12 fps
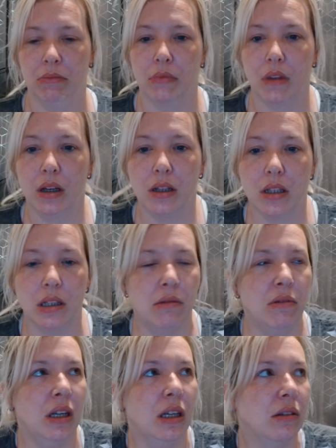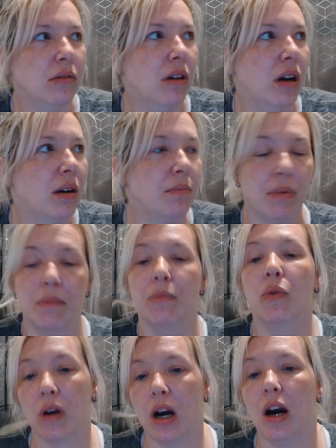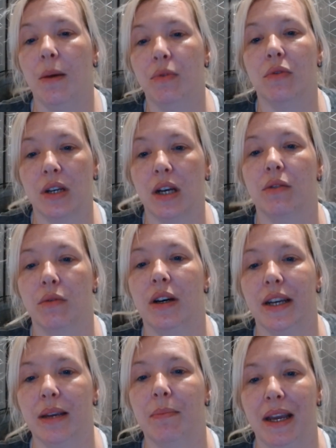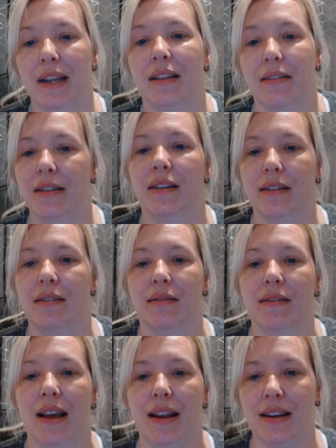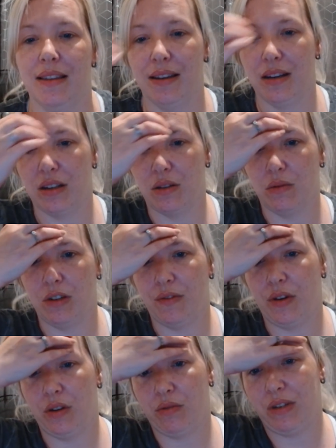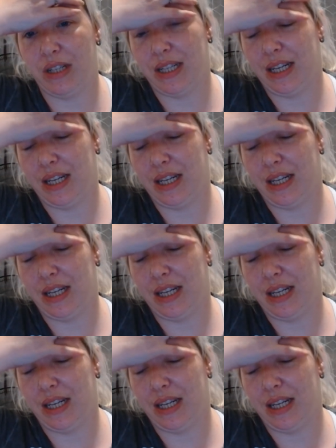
I don't know, but more carpal tunnel like pain than anything sort of arthritic,